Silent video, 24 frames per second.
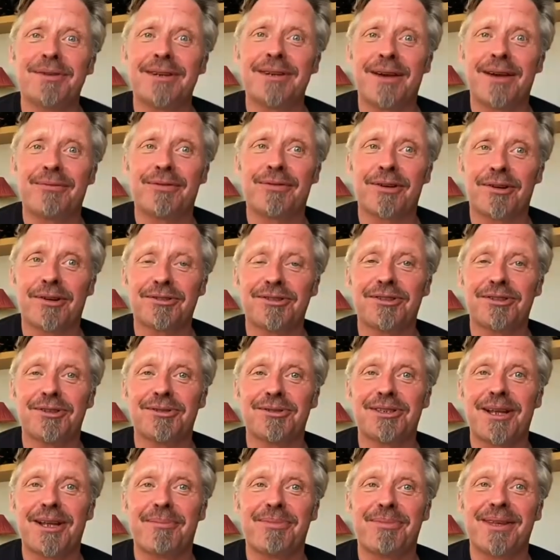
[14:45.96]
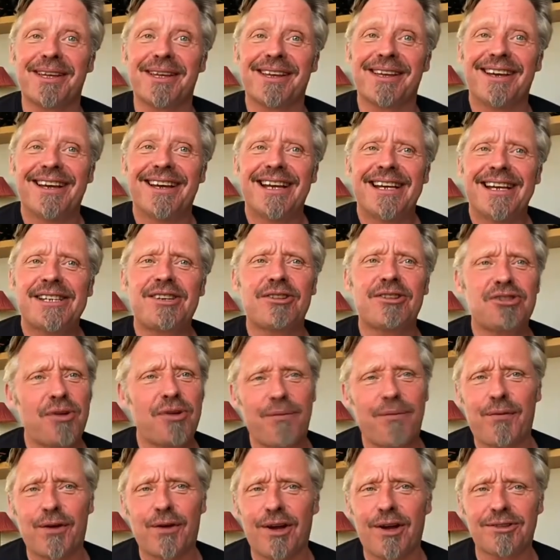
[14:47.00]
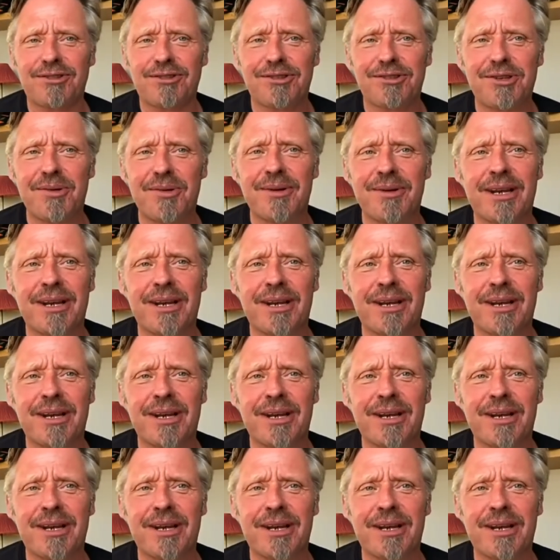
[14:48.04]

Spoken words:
I forgot to do something. She goes, "You forgot to do it."